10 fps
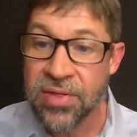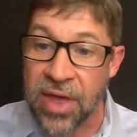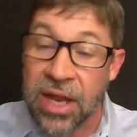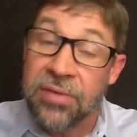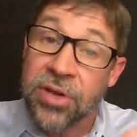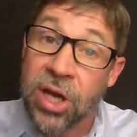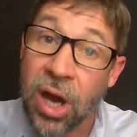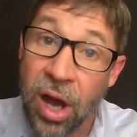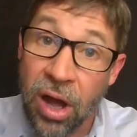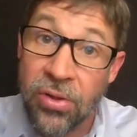that have
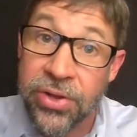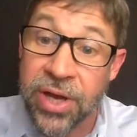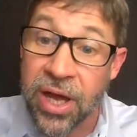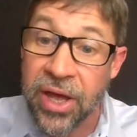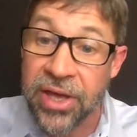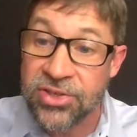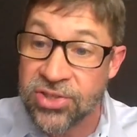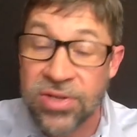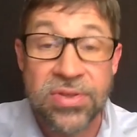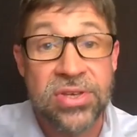
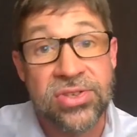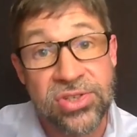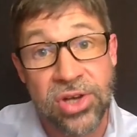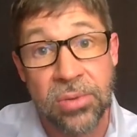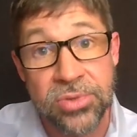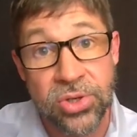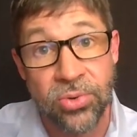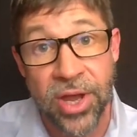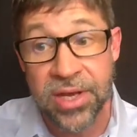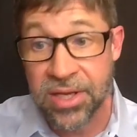colonized these
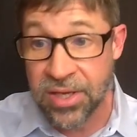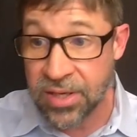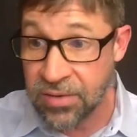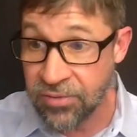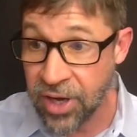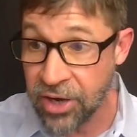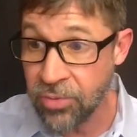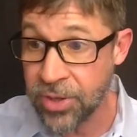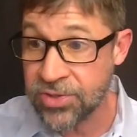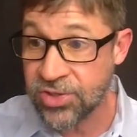subterranean
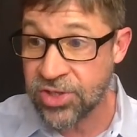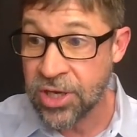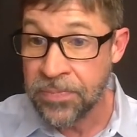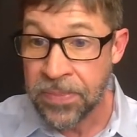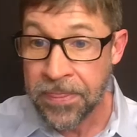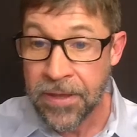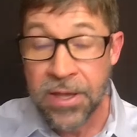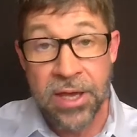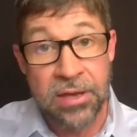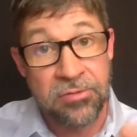environments.
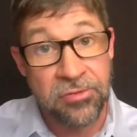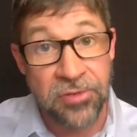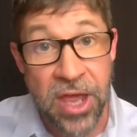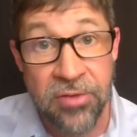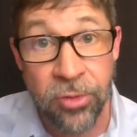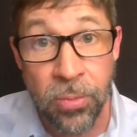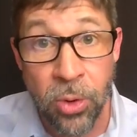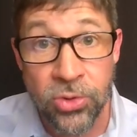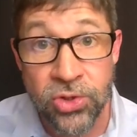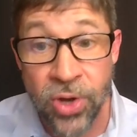And
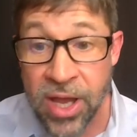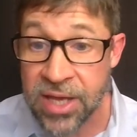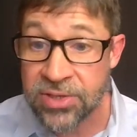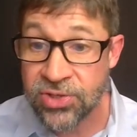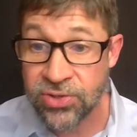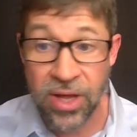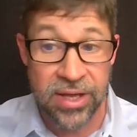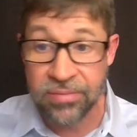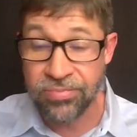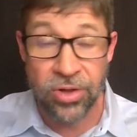favorable traits
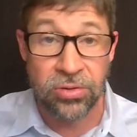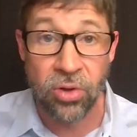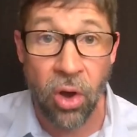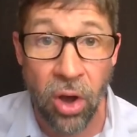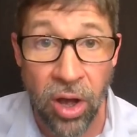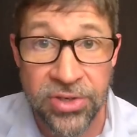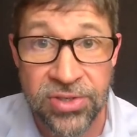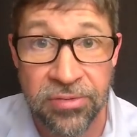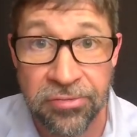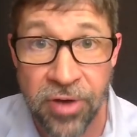like the loss
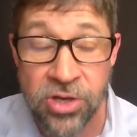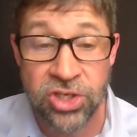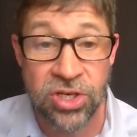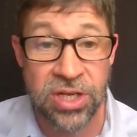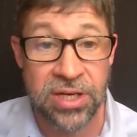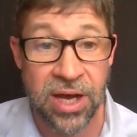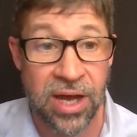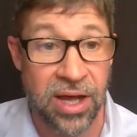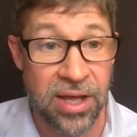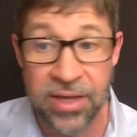of functioning
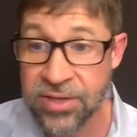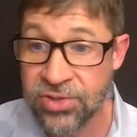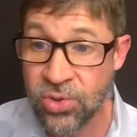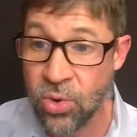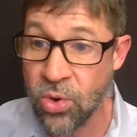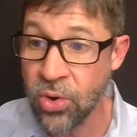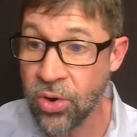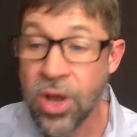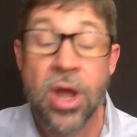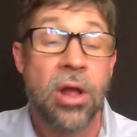eyes
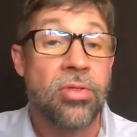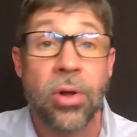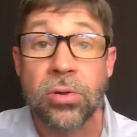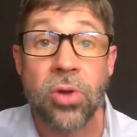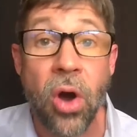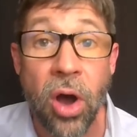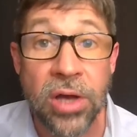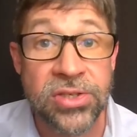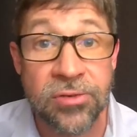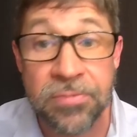or the
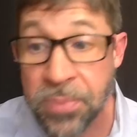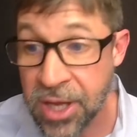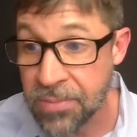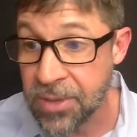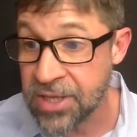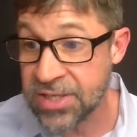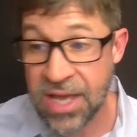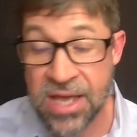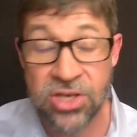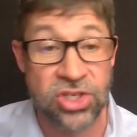loss of
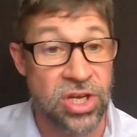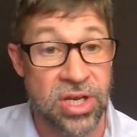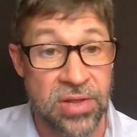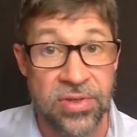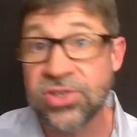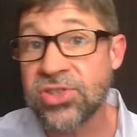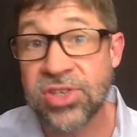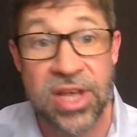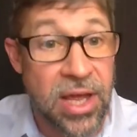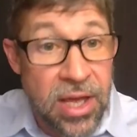pigmentation in the
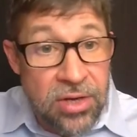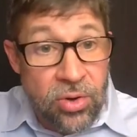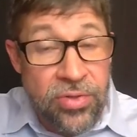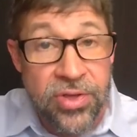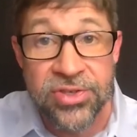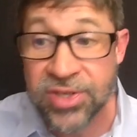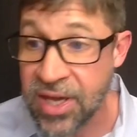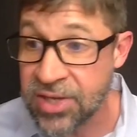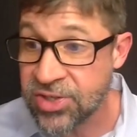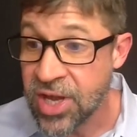skin, or in this
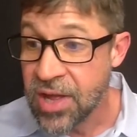case,